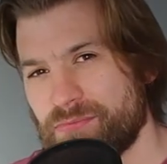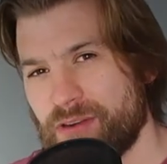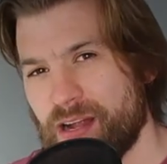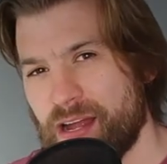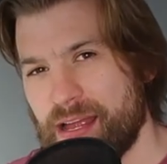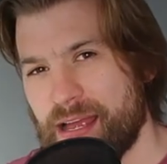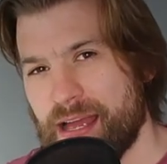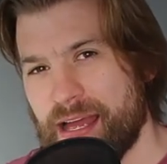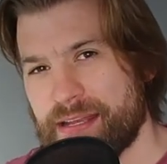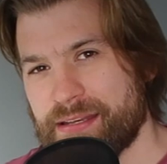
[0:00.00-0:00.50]

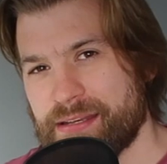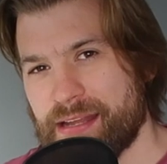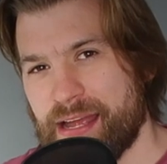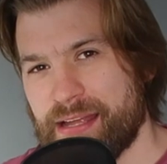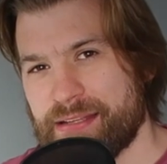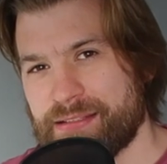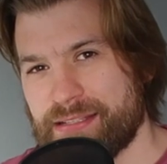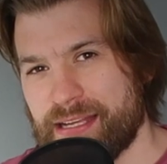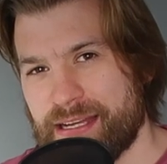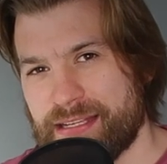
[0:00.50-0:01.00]
right?
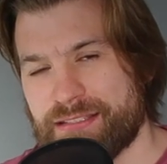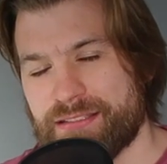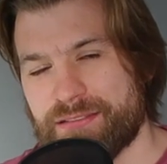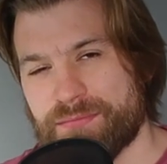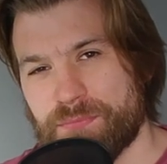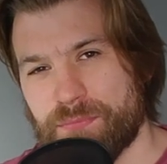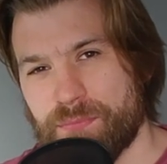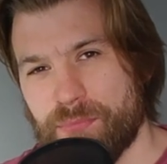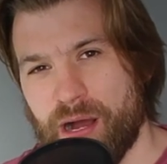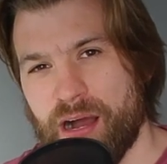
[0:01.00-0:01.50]
And that's
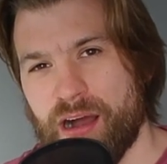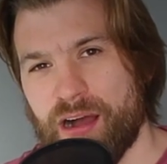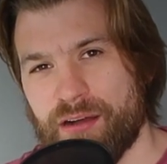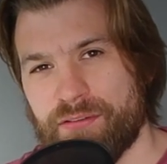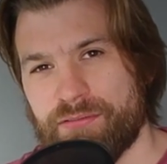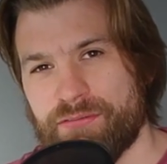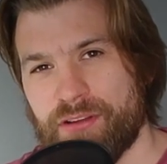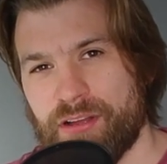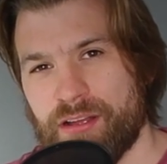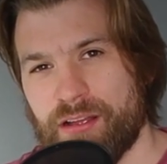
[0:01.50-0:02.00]
part
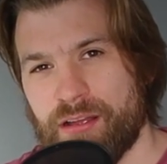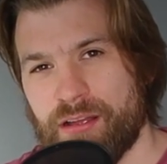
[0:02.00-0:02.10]
of